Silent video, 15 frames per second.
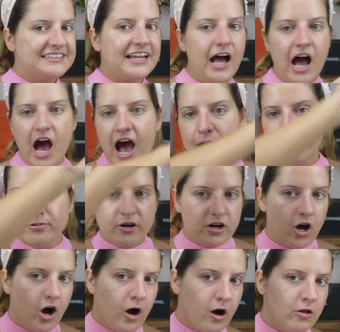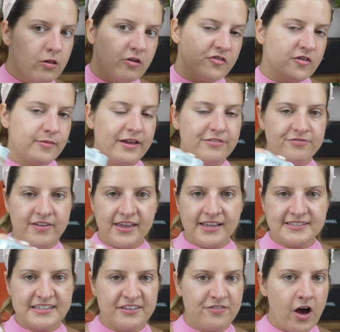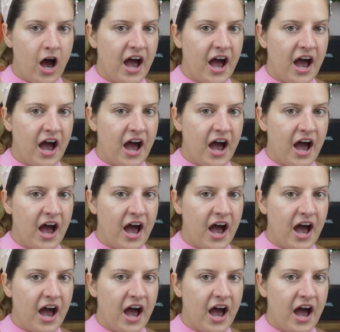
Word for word: that I put all over my face if